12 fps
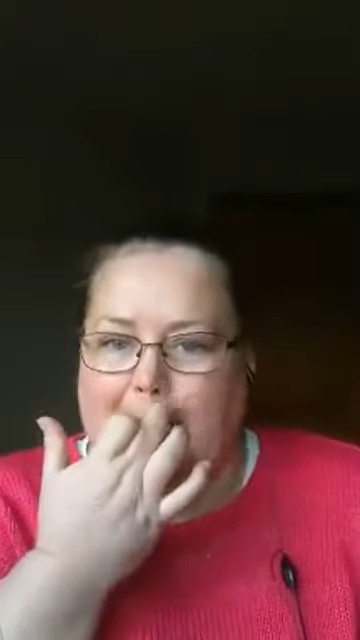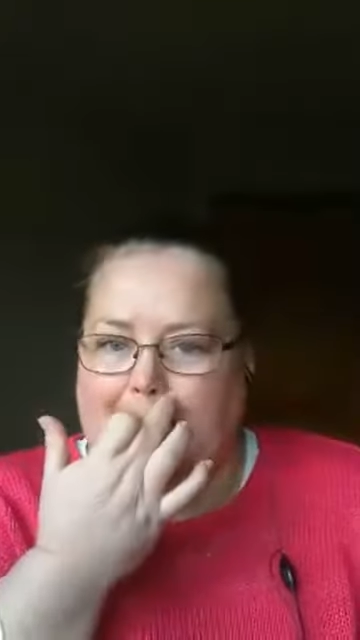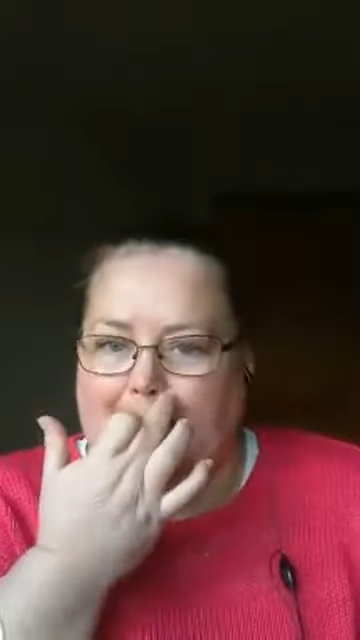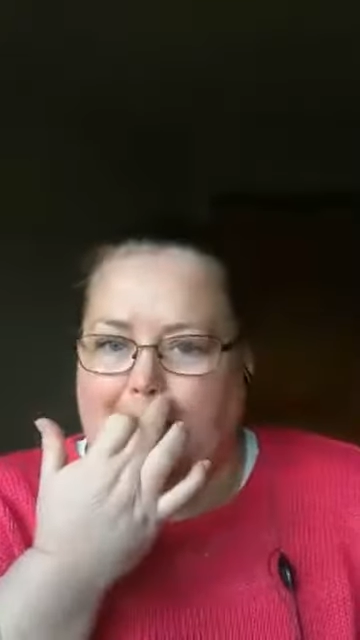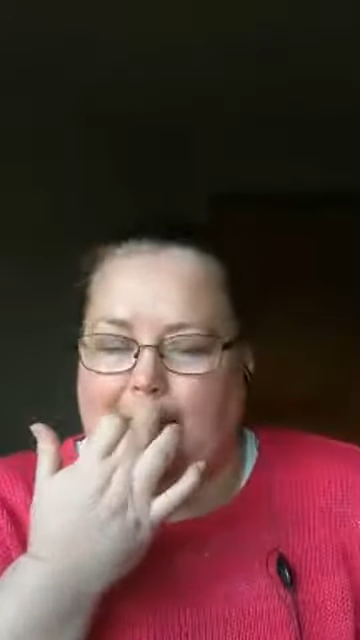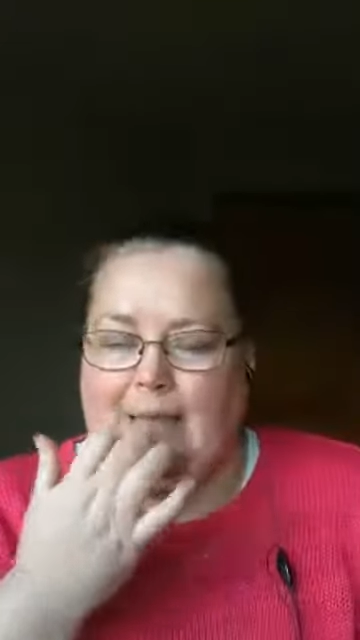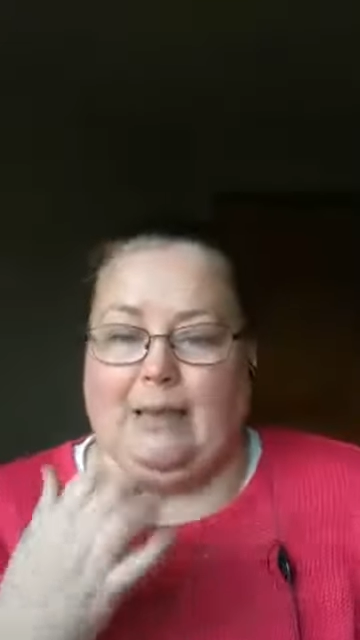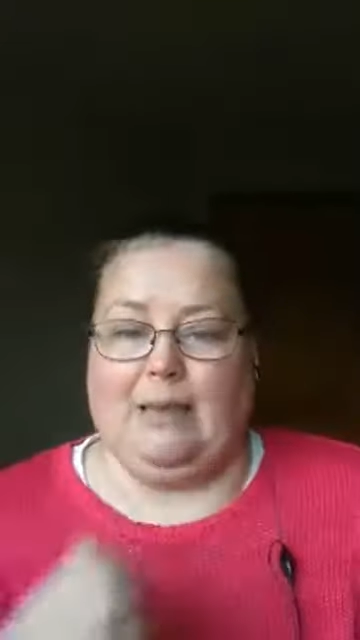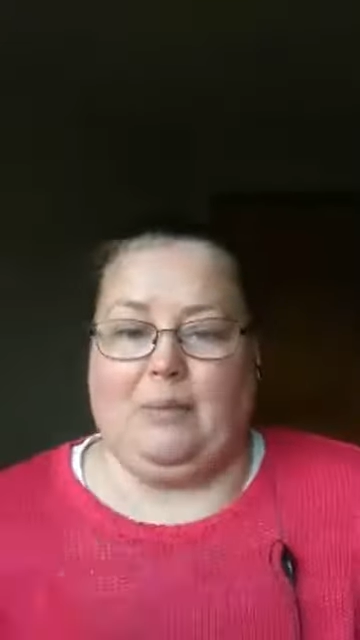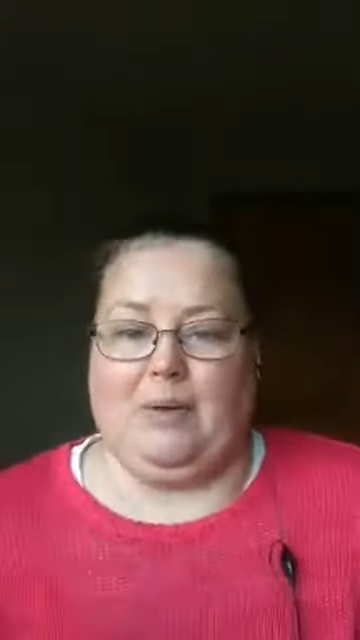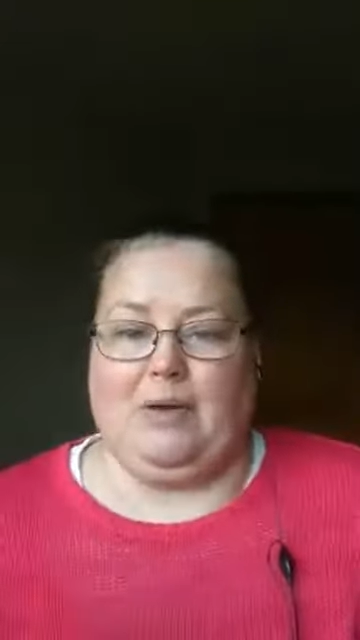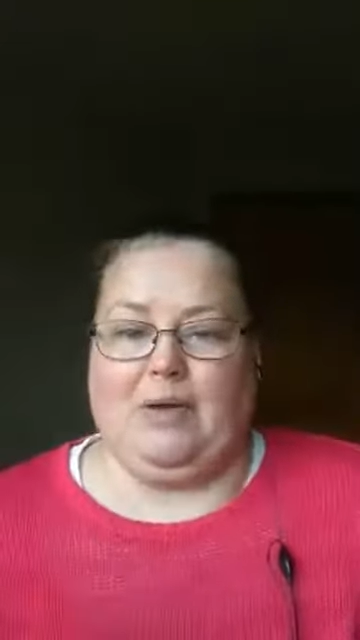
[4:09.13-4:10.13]
I can't
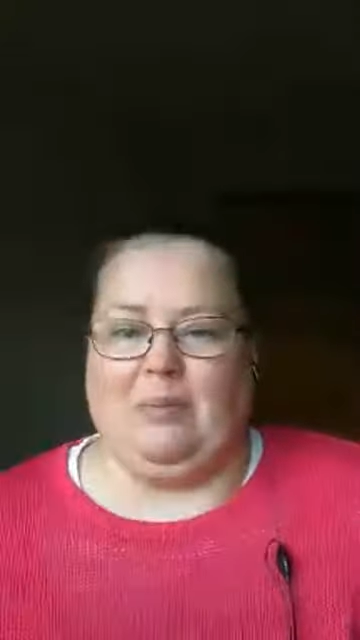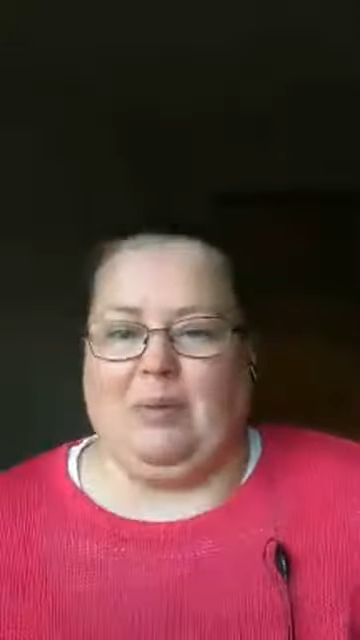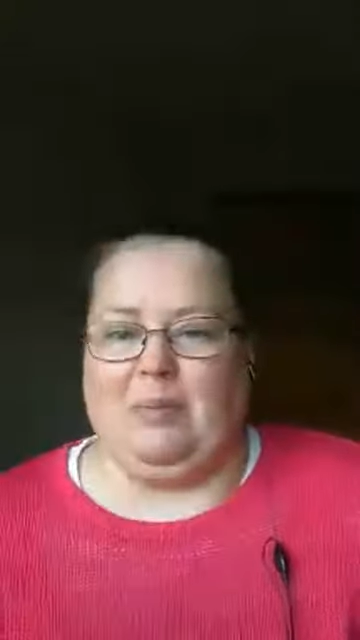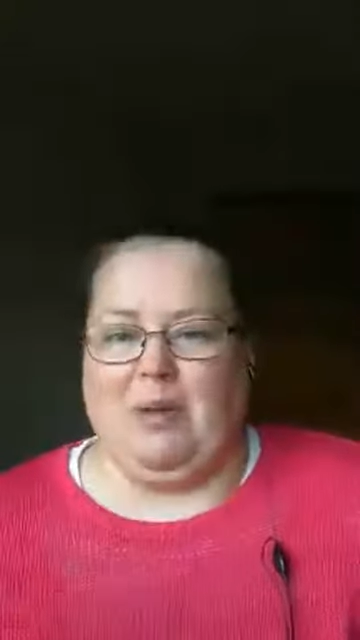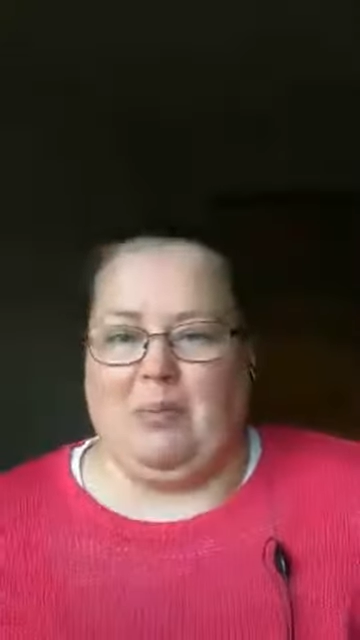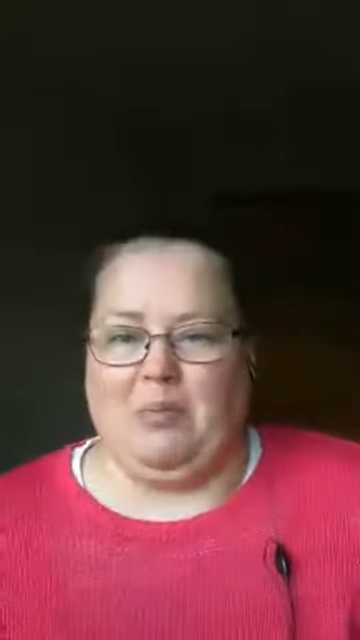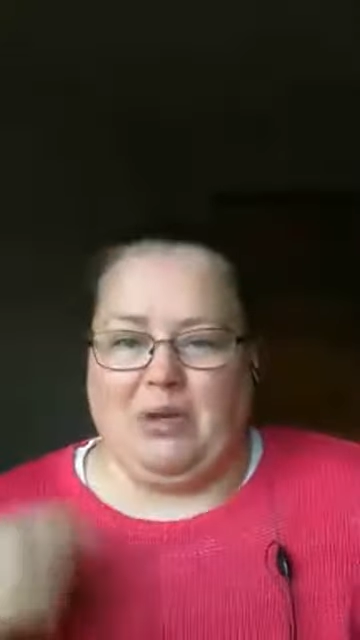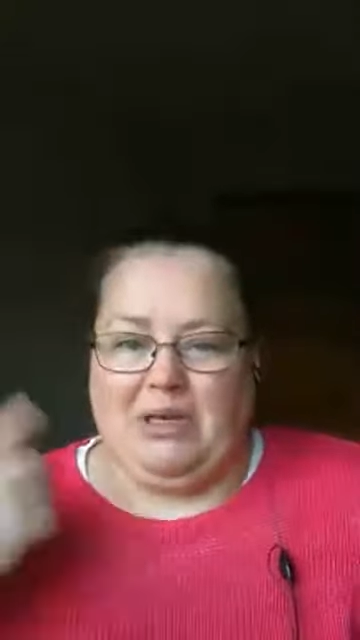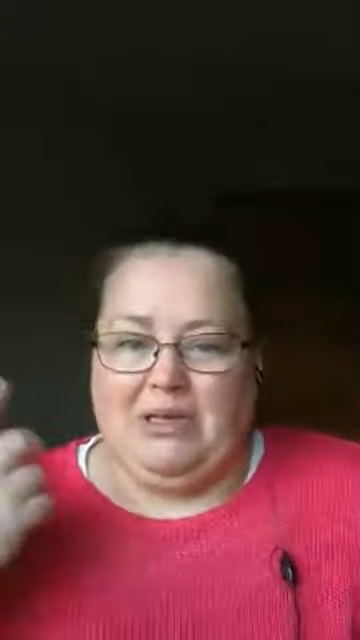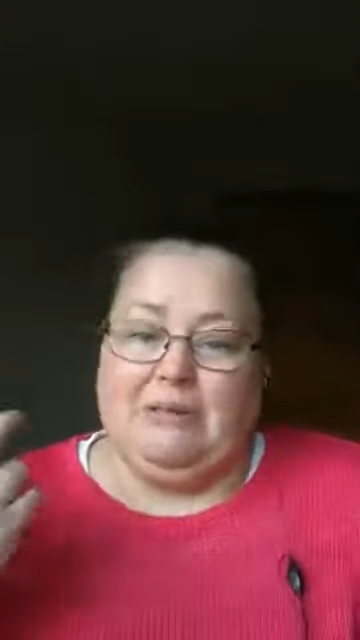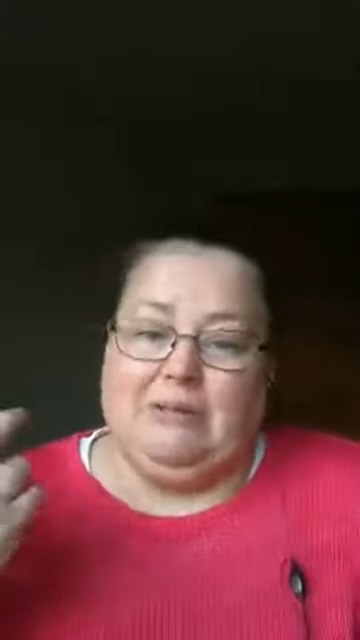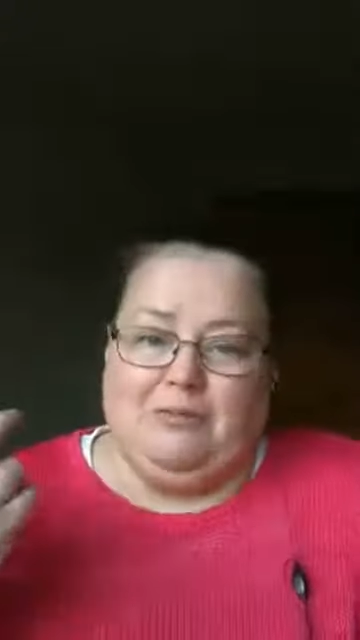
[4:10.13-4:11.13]
keep it all in my
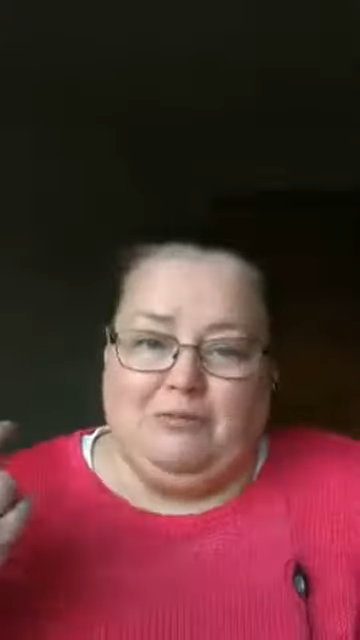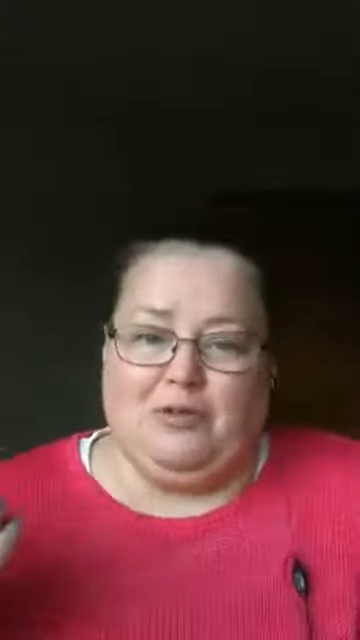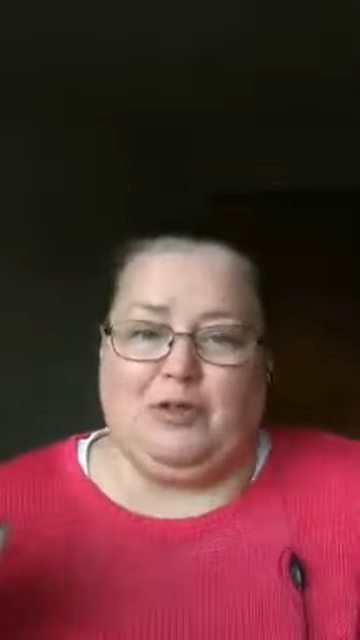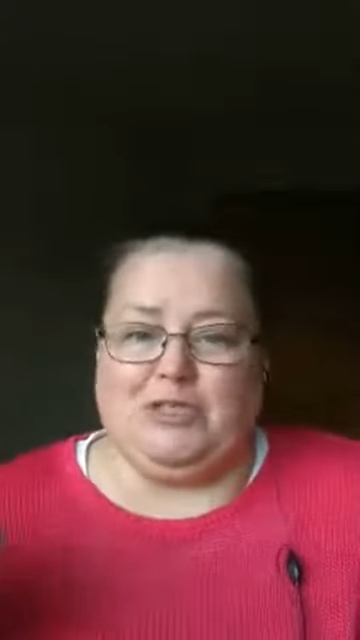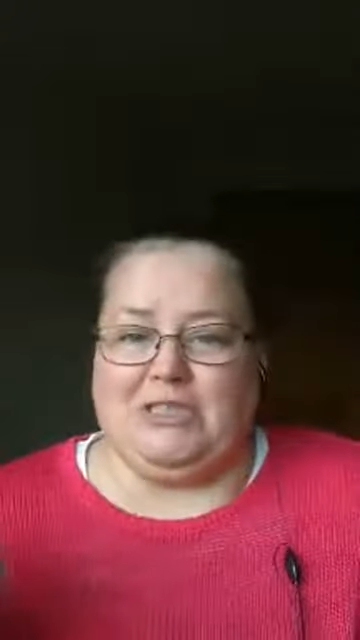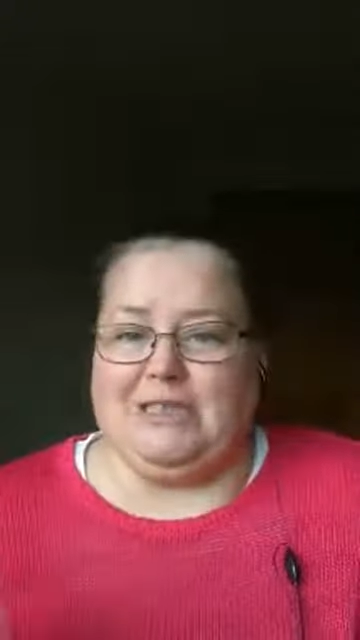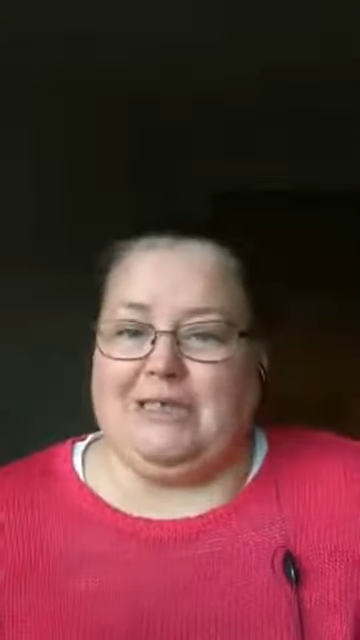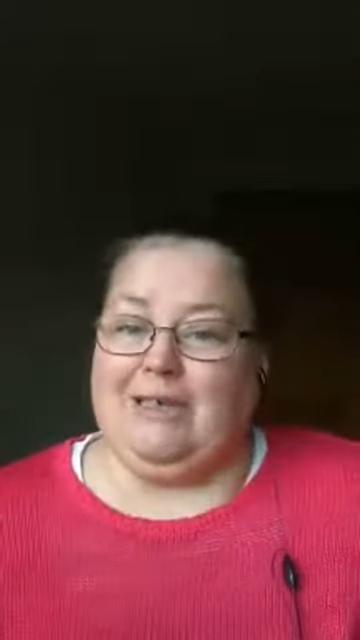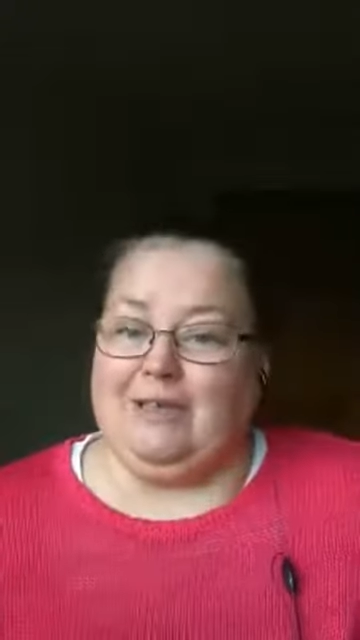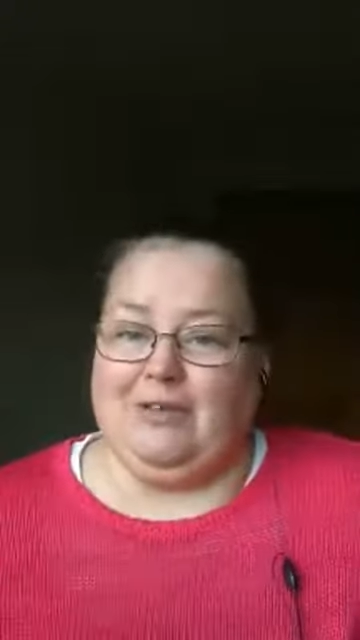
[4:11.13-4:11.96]
memory, unfortunately.